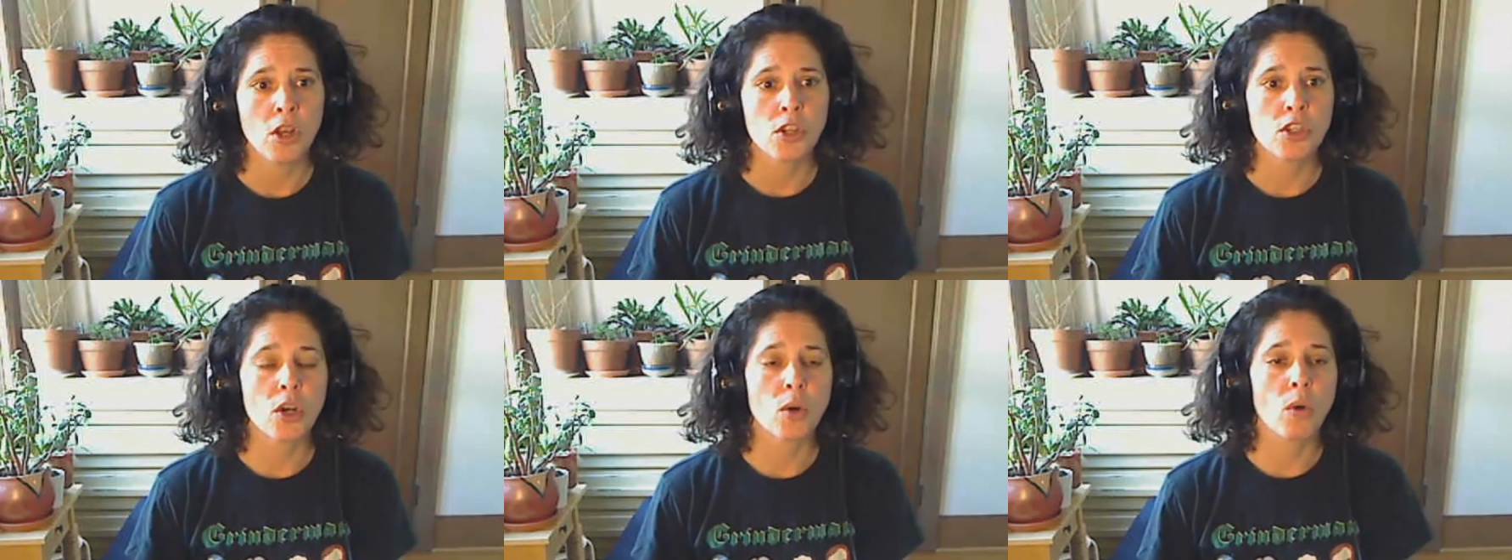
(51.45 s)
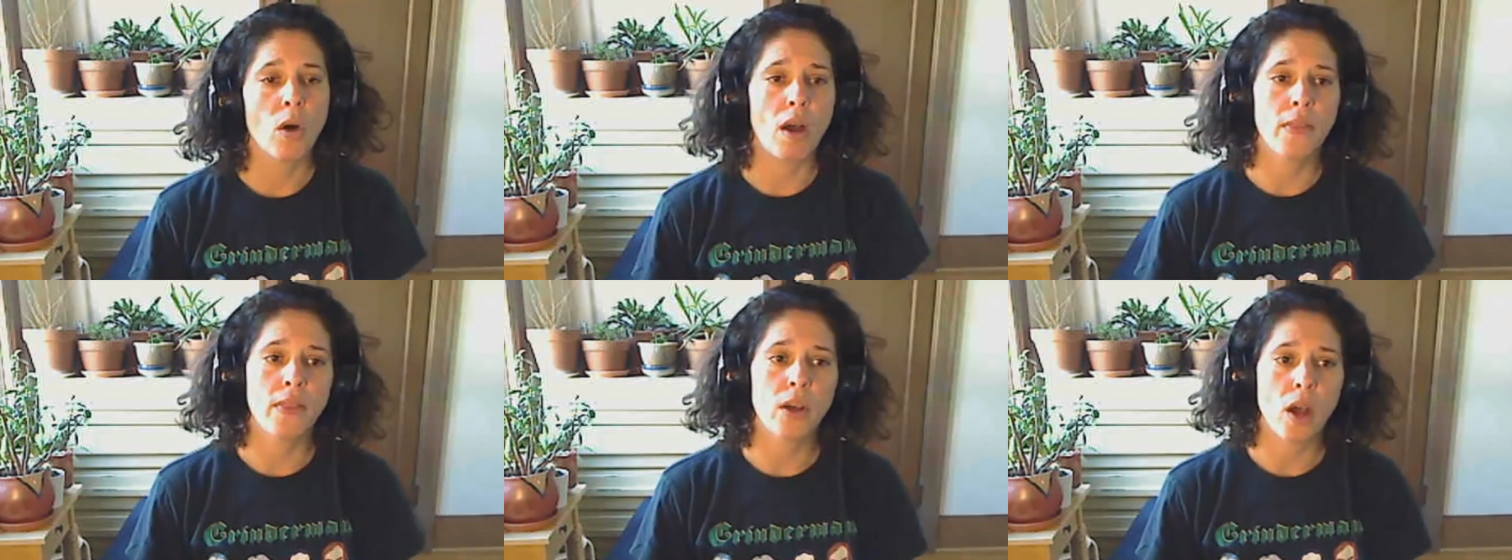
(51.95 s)
So
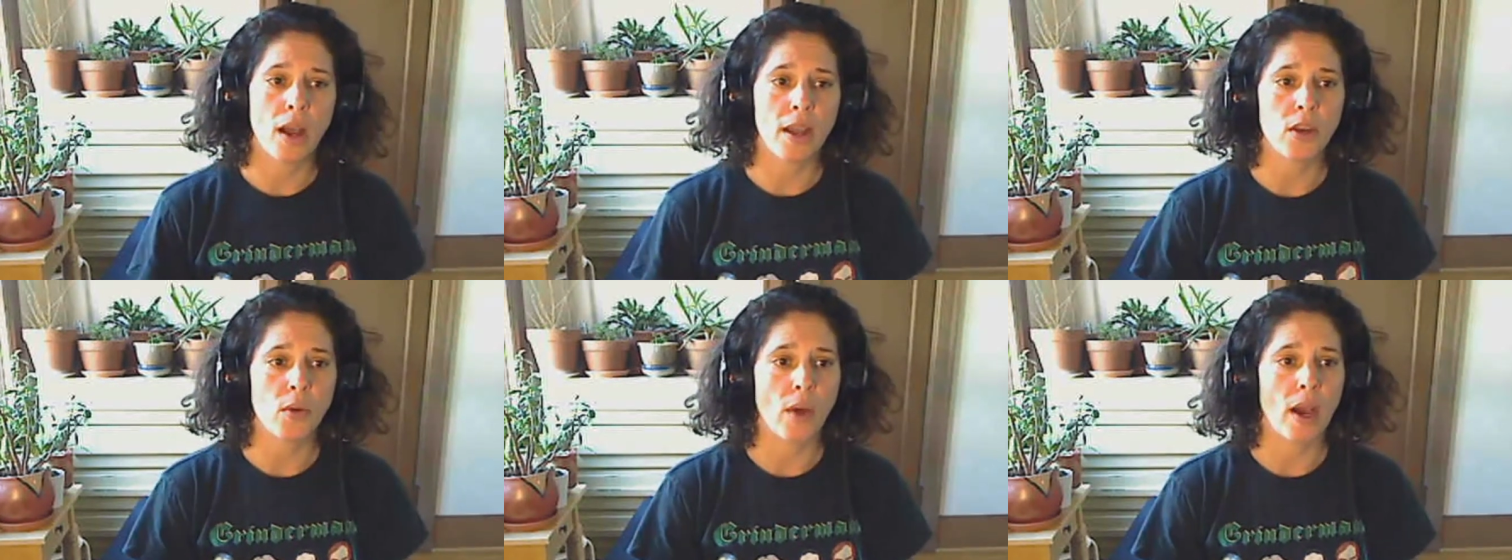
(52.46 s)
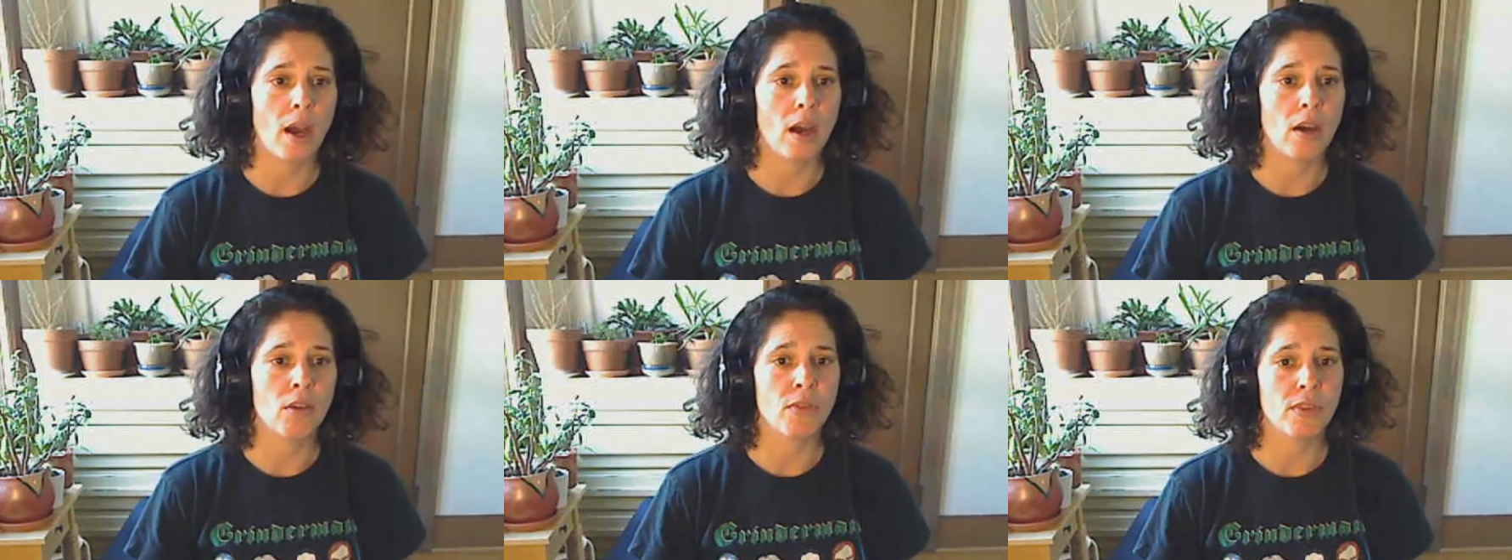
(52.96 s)
on the guide, you
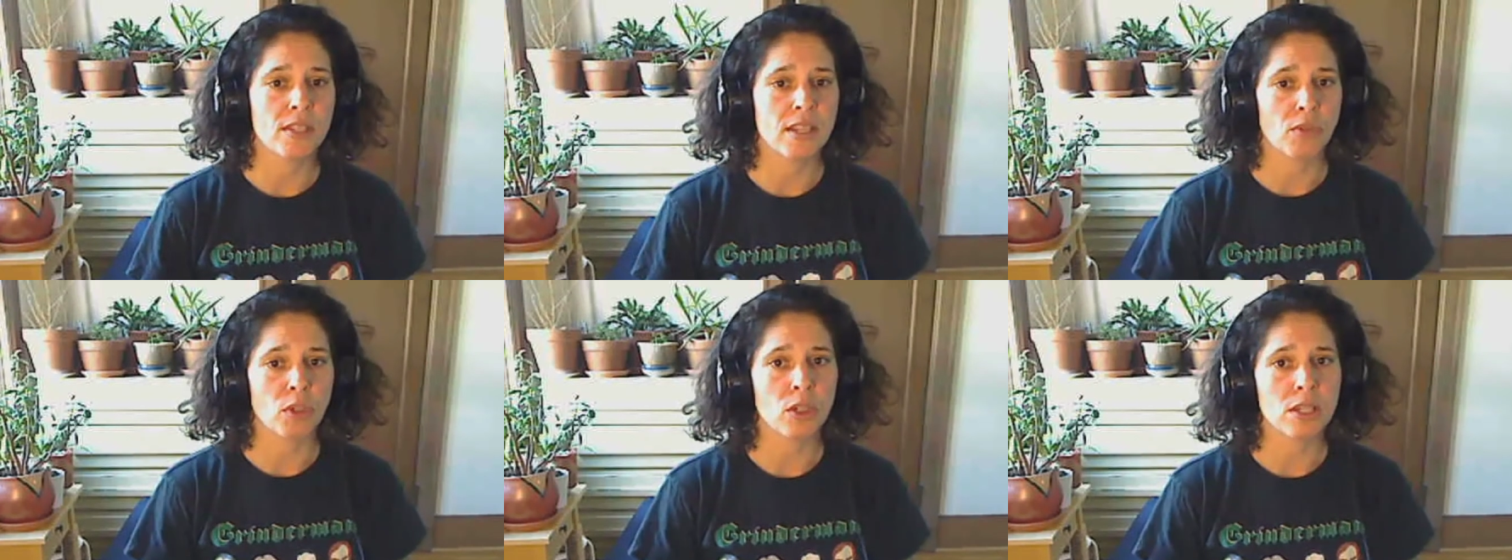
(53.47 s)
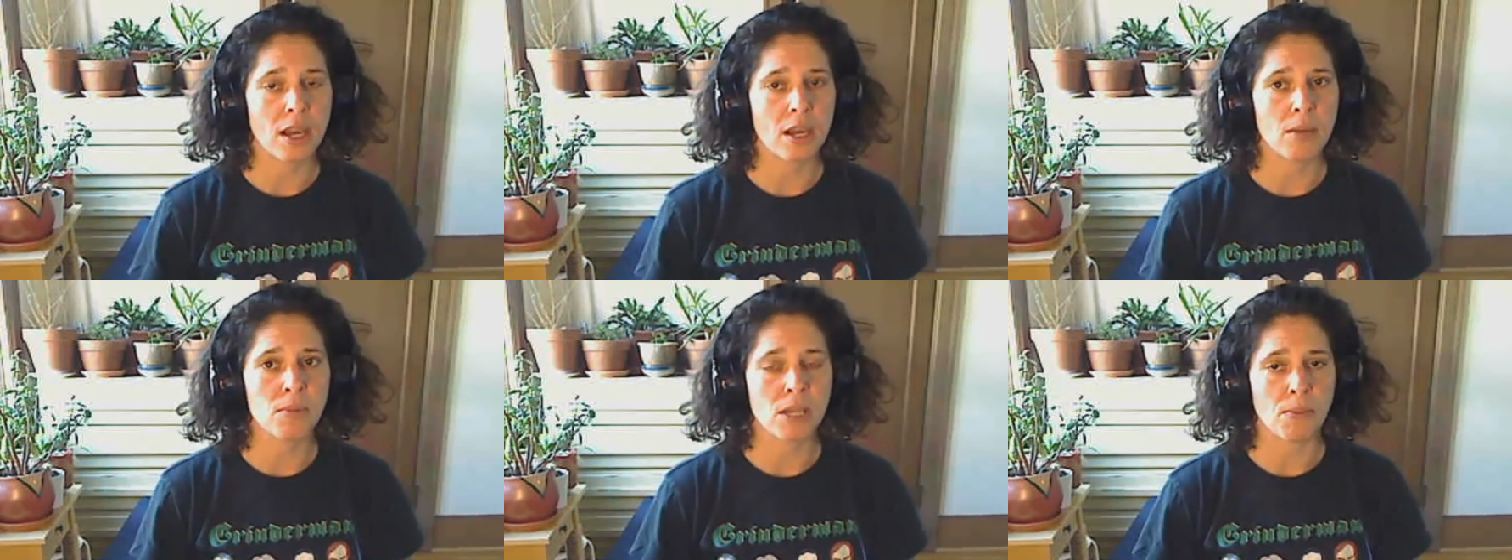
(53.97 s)
have several
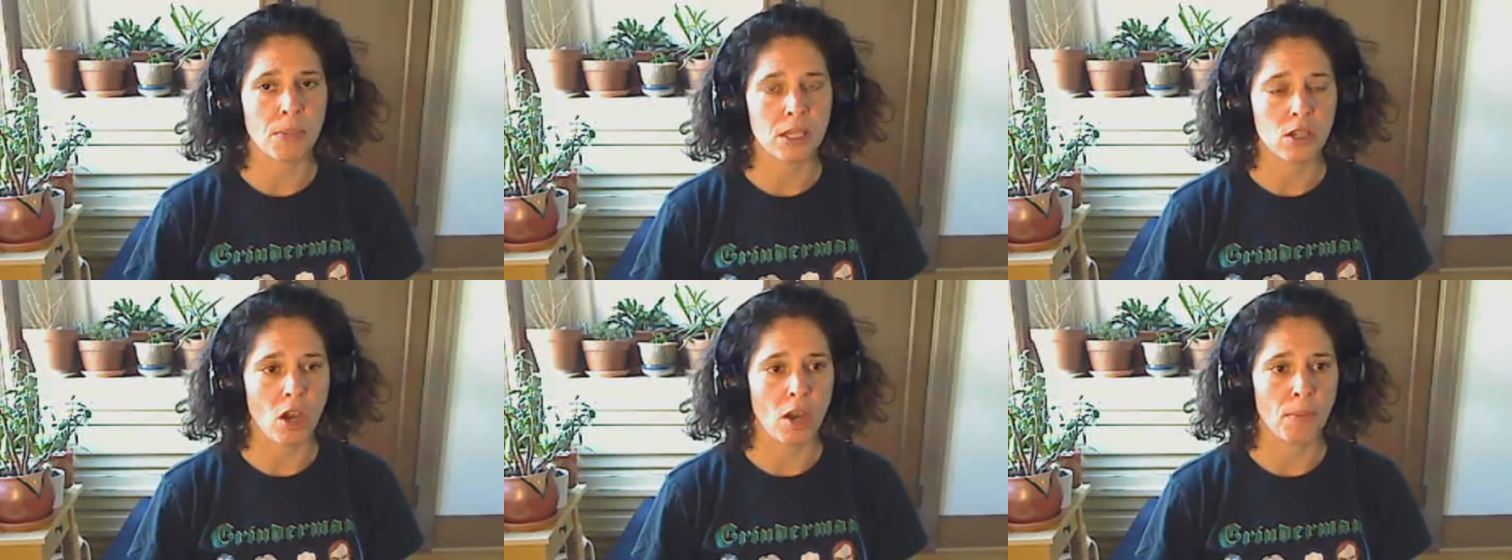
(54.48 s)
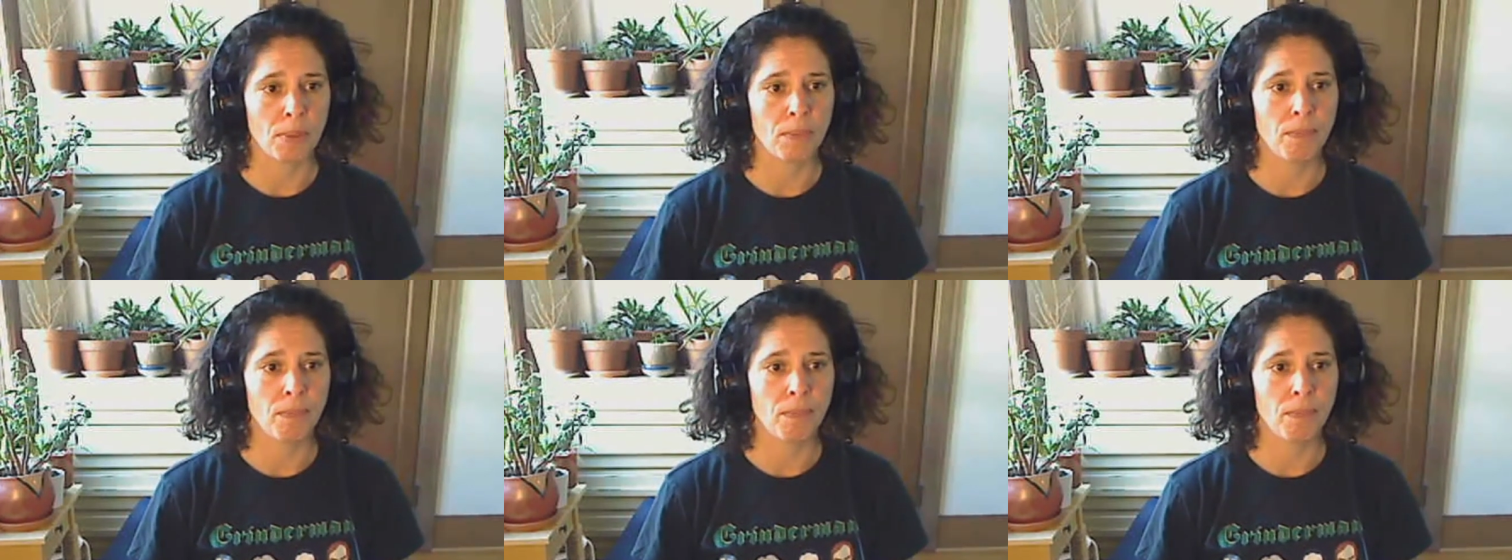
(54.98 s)
tabs up at the top.